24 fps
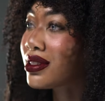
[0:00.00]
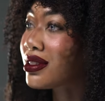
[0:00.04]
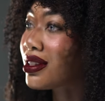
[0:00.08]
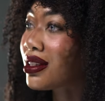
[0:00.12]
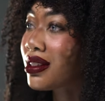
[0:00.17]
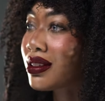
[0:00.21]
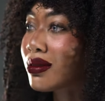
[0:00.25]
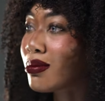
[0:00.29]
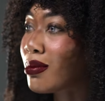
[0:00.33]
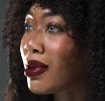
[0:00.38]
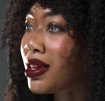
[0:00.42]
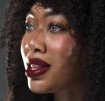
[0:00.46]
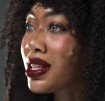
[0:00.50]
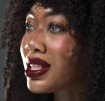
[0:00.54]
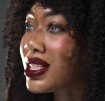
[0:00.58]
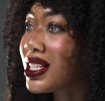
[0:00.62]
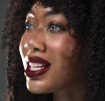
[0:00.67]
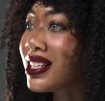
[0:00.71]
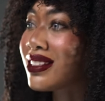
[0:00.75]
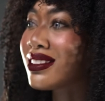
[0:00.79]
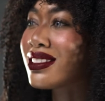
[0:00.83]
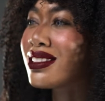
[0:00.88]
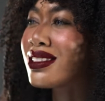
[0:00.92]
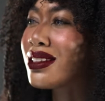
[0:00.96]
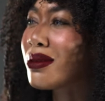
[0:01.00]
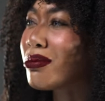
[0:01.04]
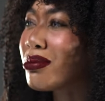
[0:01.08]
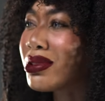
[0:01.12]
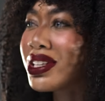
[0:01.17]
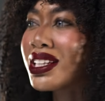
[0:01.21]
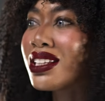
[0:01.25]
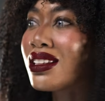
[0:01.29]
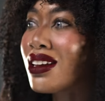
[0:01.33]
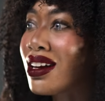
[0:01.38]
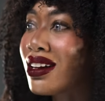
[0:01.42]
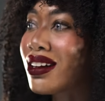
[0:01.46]
six months is
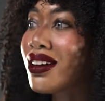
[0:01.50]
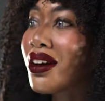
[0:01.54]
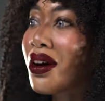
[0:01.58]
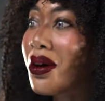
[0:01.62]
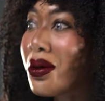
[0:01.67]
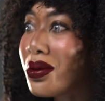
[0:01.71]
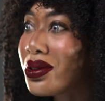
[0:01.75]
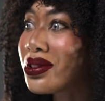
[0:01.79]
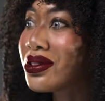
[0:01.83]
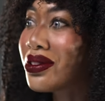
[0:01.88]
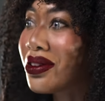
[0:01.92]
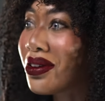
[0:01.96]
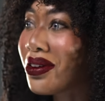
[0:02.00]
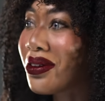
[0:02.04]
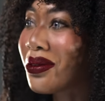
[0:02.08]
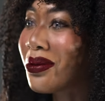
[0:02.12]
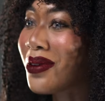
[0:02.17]
simply not kosher.